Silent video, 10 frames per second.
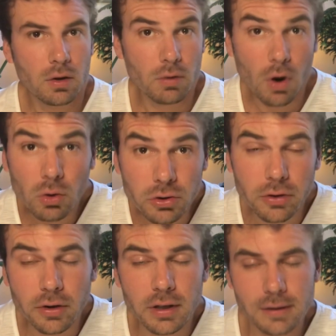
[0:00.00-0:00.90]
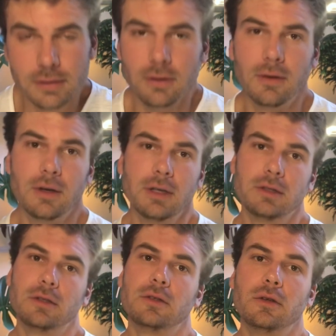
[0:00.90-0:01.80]
grocery
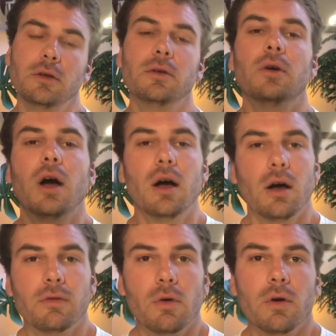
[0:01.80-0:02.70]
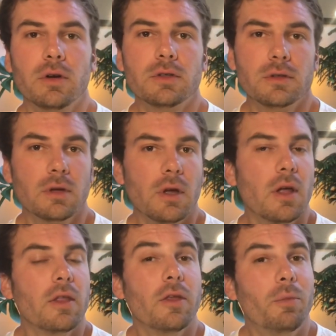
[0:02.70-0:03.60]
stores to, of course,
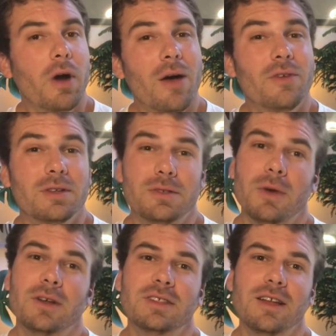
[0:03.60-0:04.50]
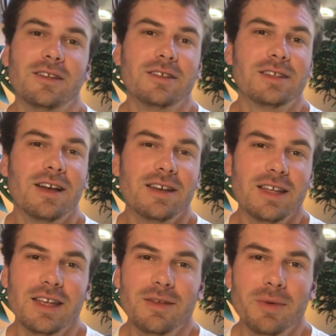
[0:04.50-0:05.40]
the private small sellers on
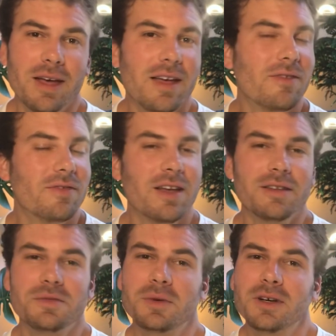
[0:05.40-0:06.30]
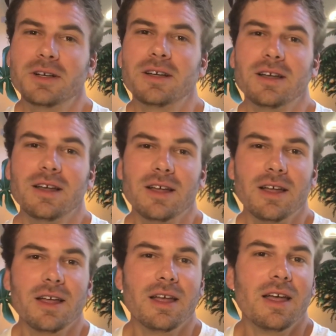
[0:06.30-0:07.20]
eBay, Facebook,
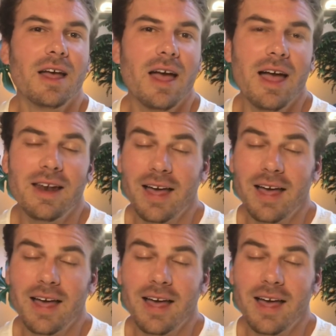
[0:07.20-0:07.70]
and